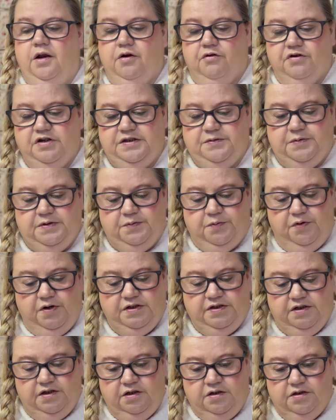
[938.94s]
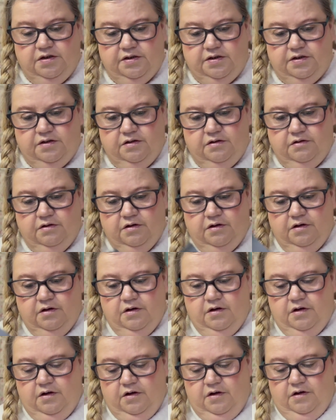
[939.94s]
Christmas presents
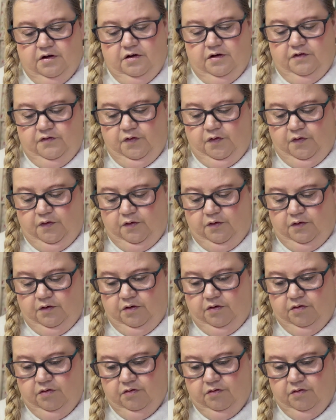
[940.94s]
for,